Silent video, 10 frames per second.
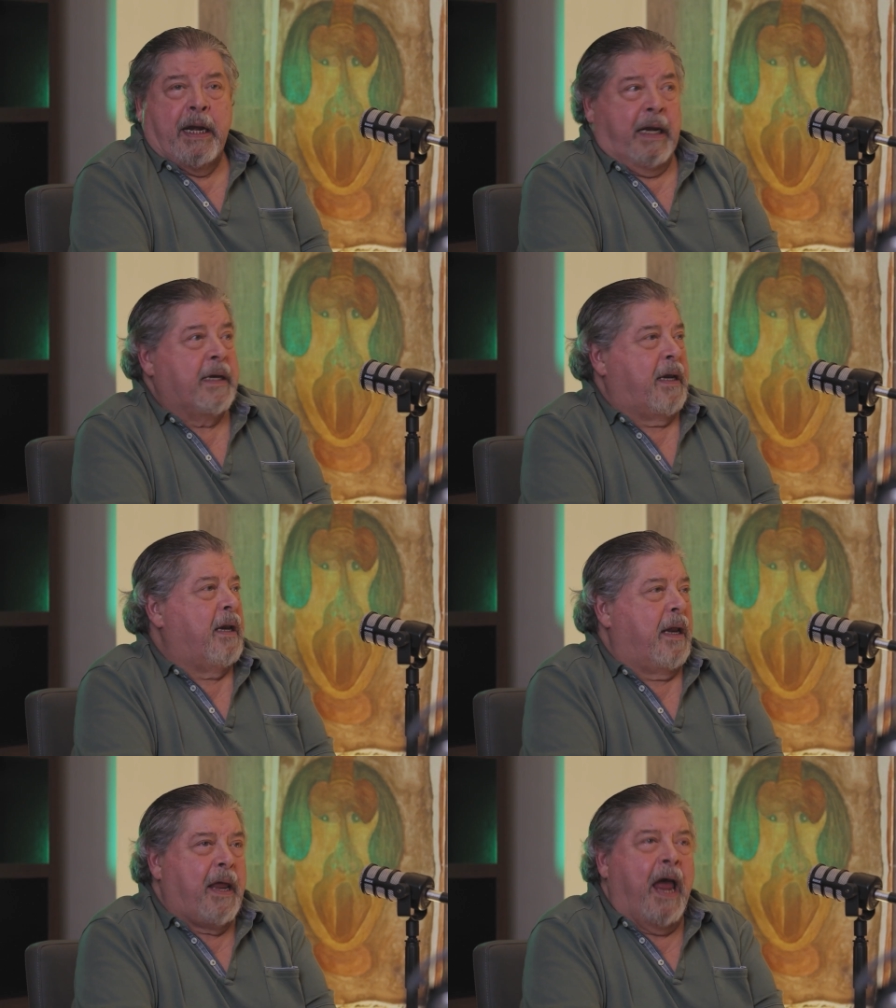and
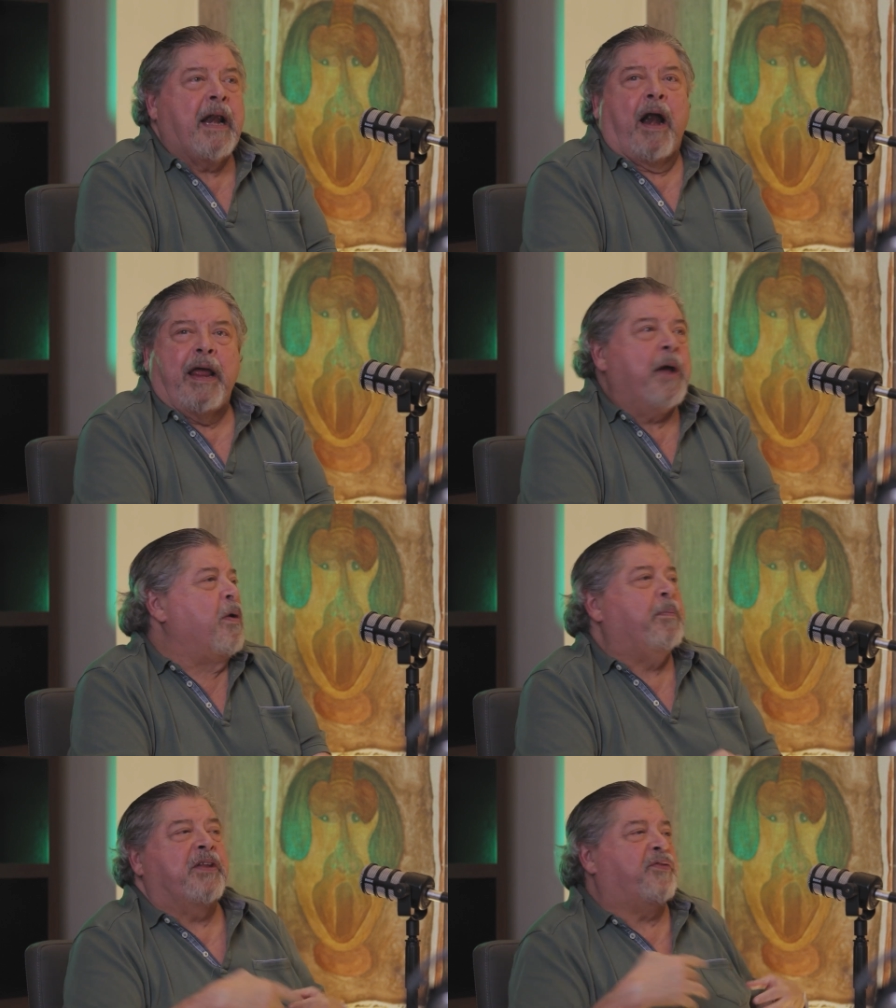and uh, it
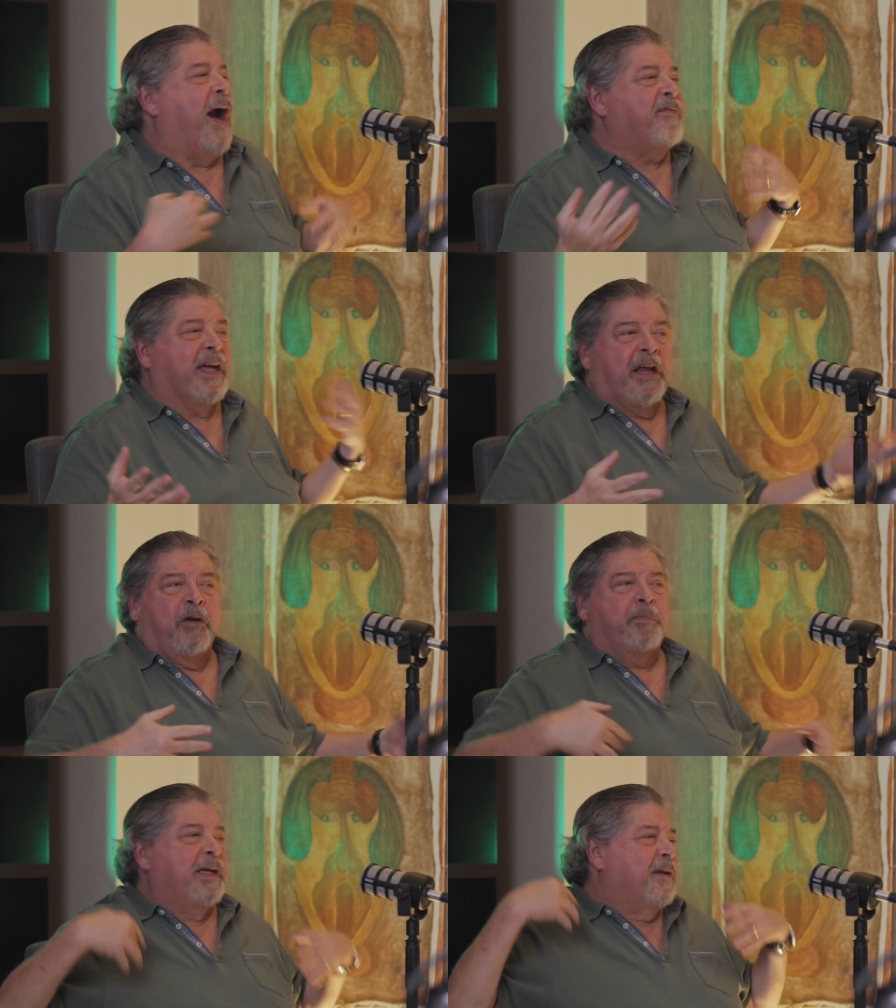will be thriving. It
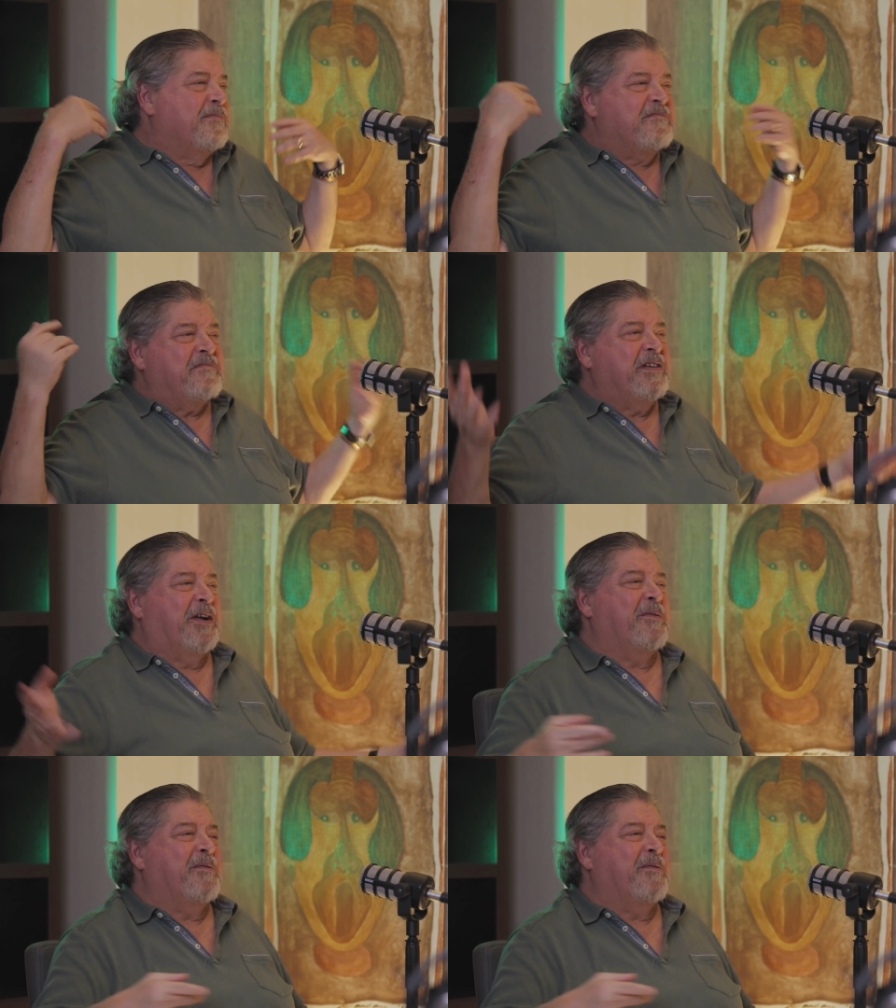will be... You know,